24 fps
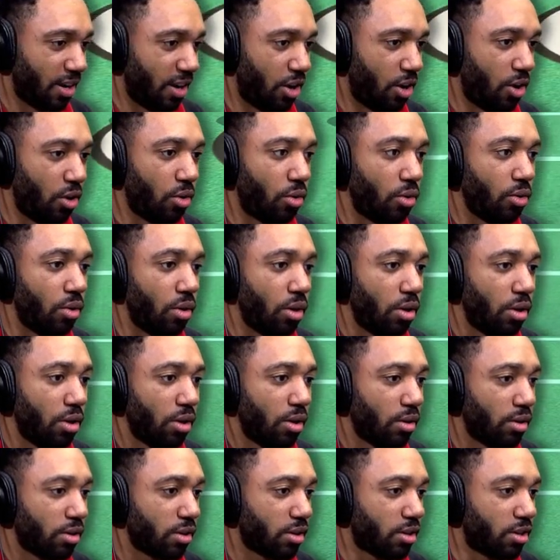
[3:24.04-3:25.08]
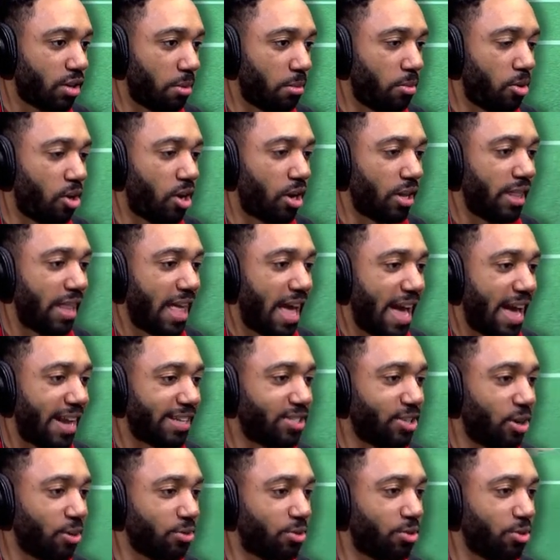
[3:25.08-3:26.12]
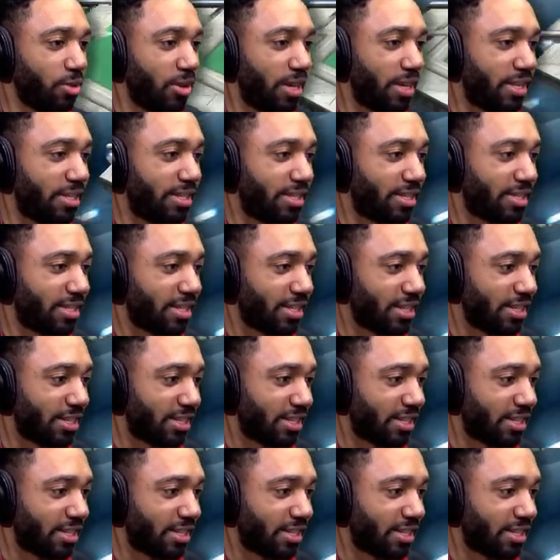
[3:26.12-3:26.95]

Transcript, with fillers: Oh, come on, lag. Don't do this.